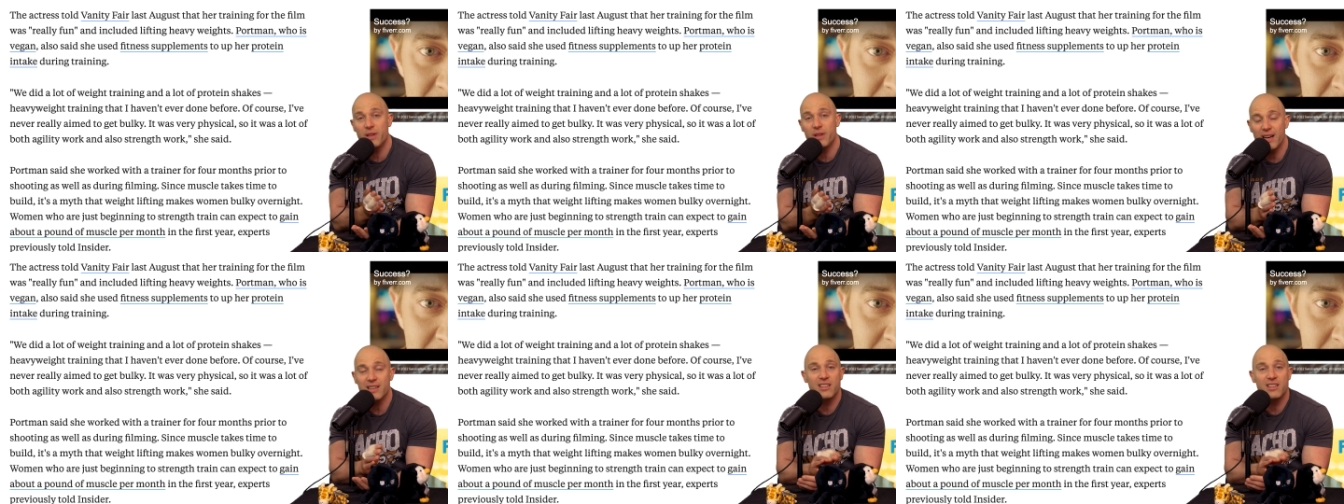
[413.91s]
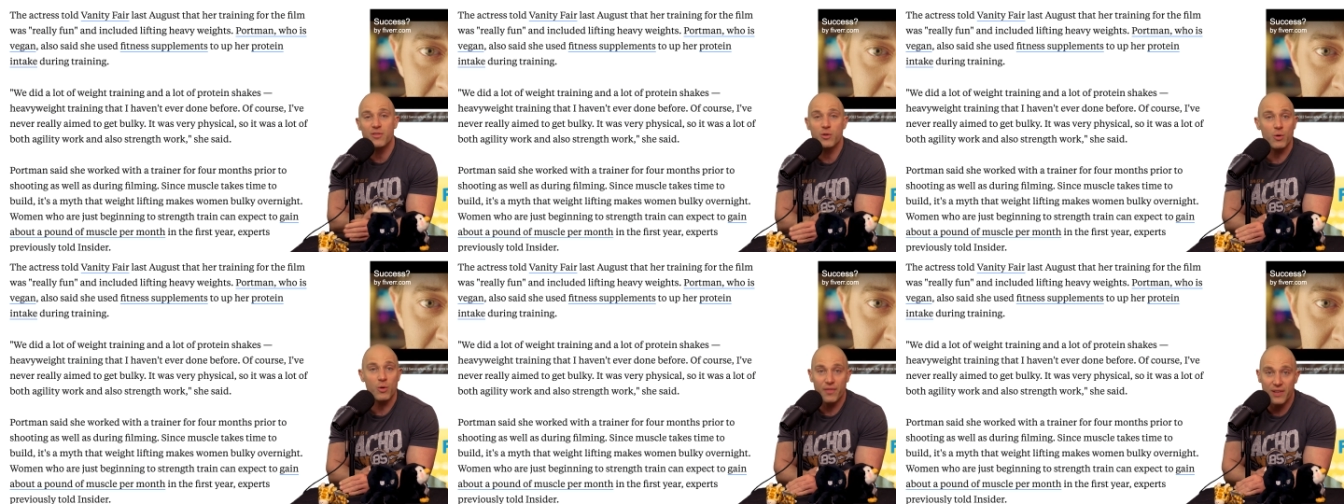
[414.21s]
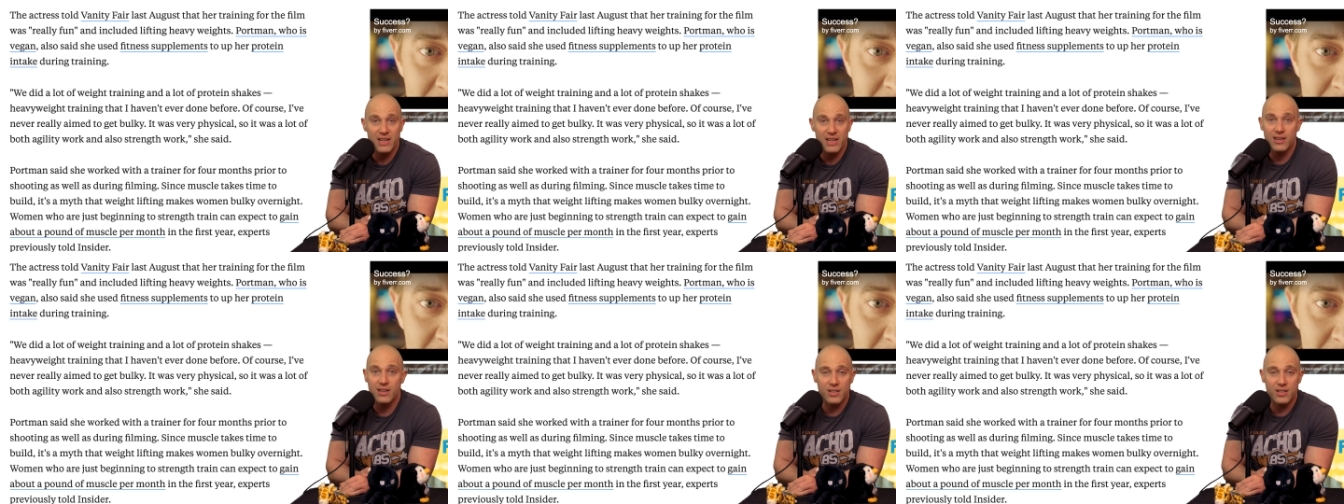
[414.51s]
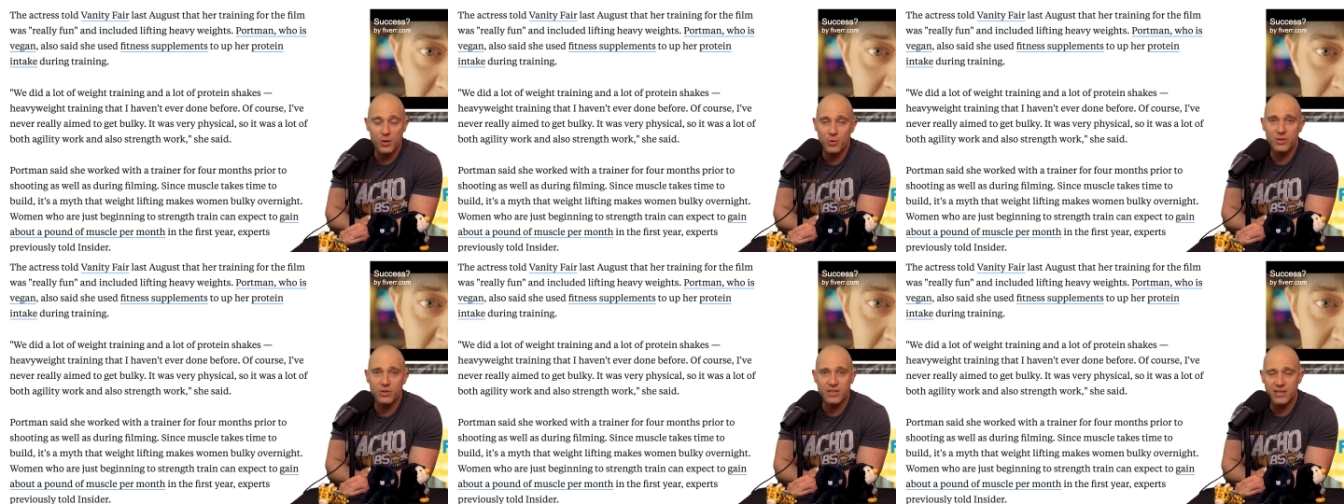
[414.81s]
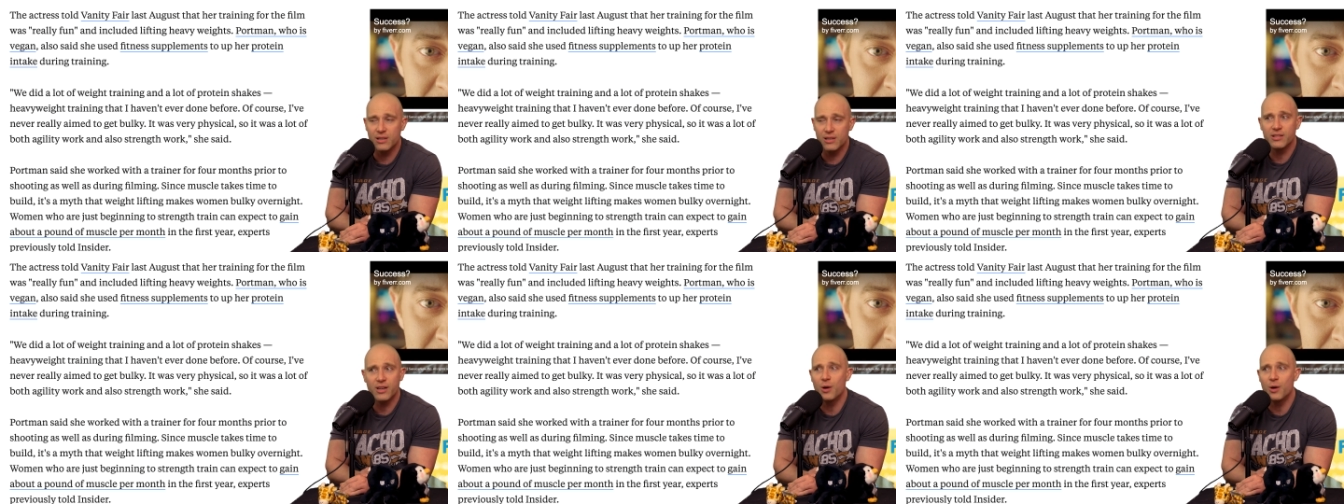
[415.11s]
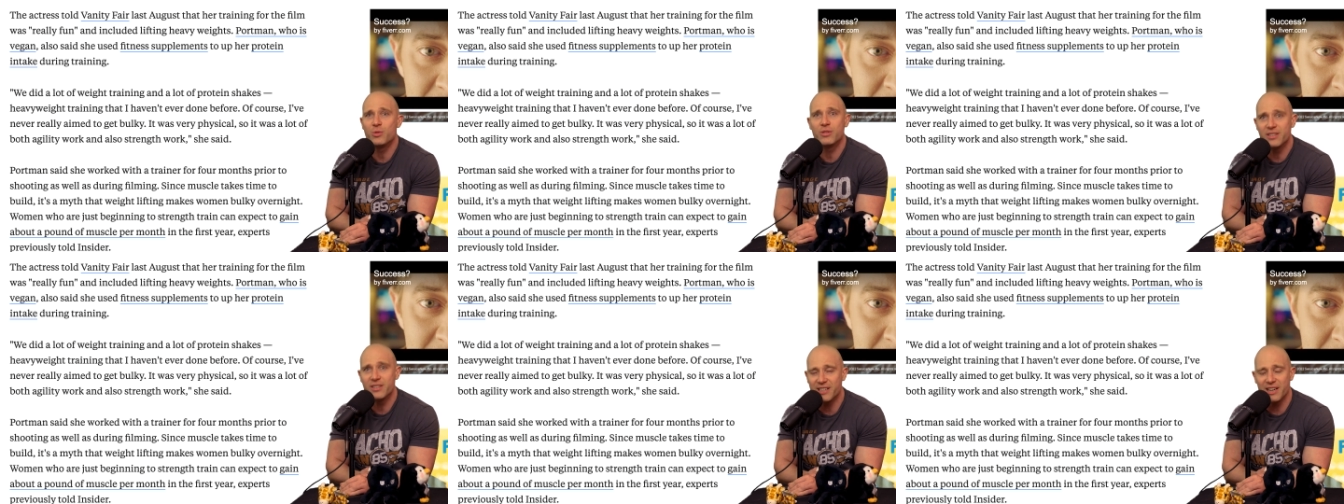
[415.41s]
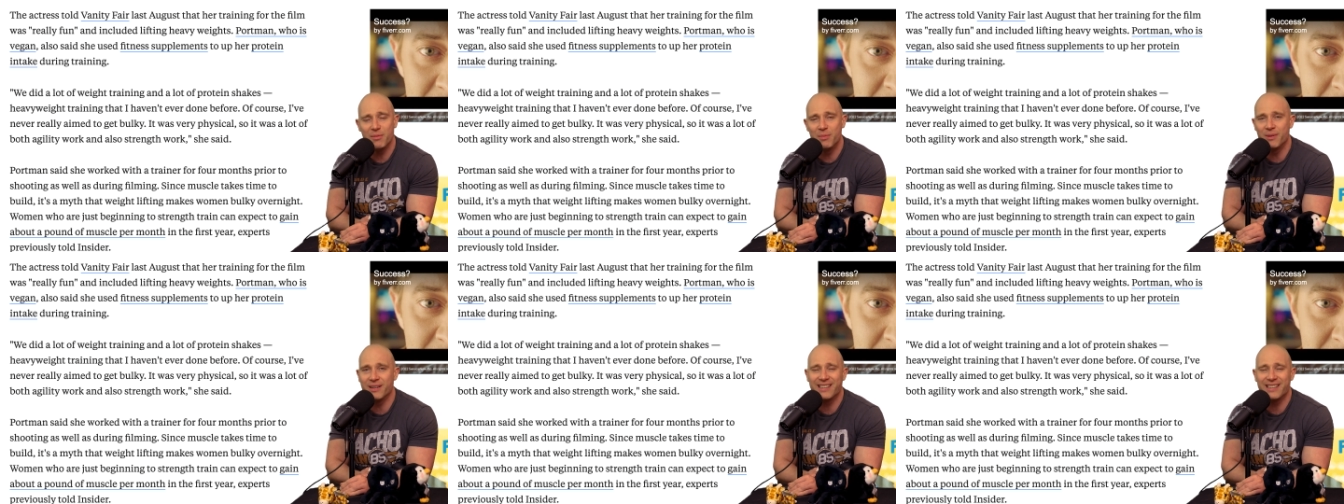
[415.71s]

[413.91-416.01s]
Yes, if you're a vegan, you can still go to the gym